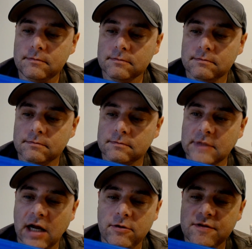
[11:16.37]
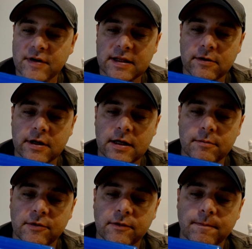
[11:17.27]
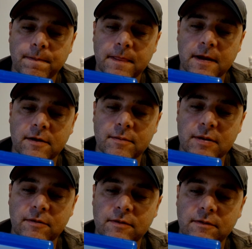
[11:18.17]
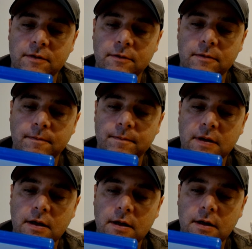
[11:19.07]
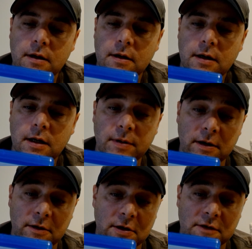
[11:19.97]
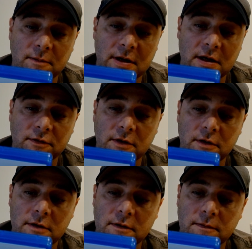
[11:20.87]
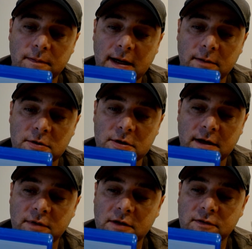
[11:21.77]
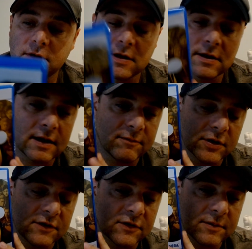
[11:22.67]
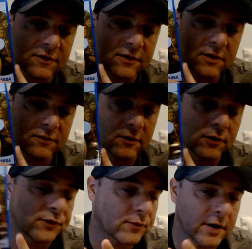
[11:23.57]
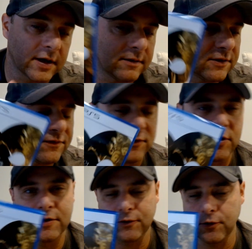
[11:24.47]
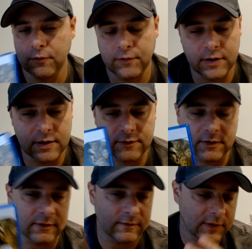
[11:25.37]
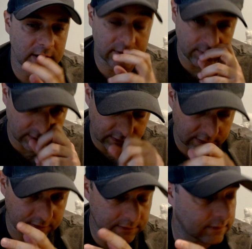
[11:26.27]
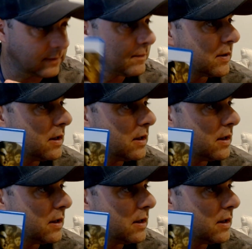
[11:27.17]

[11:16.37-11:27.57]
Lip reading: I always forget their names. The other people from the first one. And apparently you get somebody else here in this back, which I have not seen yet. I've played some of this though. It looks great. It's fun. It's goofy. It's the Yakuza series, right?